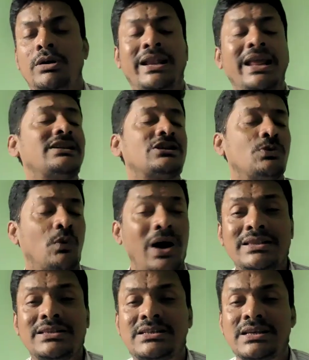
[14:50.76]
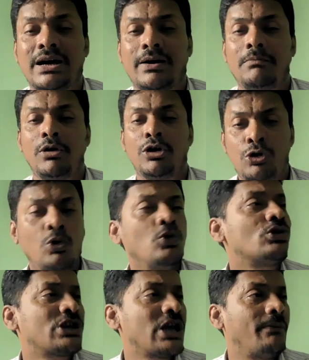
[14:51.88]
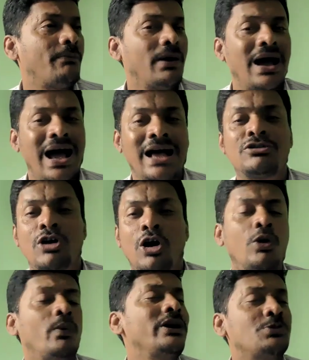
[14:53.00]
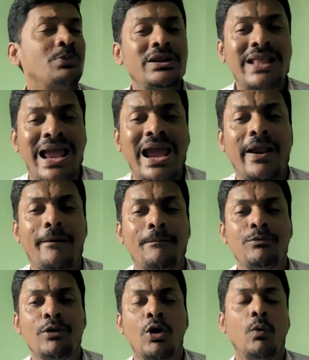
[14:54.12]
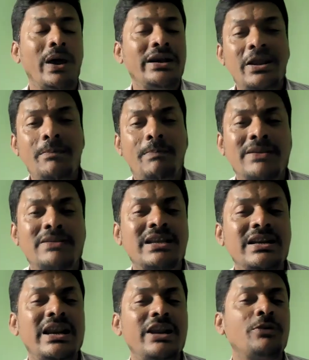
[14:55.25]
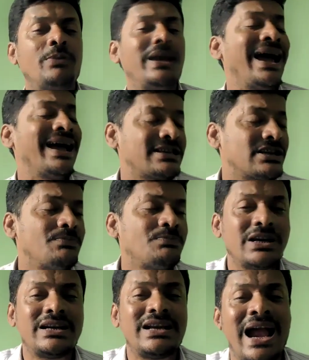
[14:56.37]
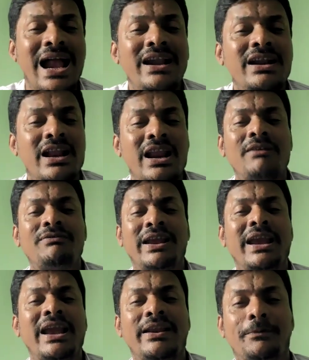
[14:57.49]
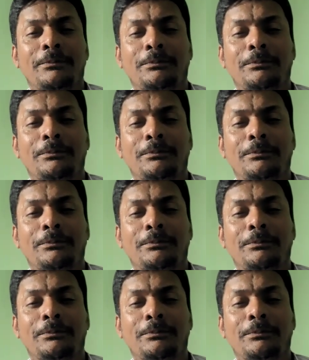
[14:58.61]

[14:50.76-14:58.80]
takes one's true self has always been there, waiting patiently to be accepted and loved again.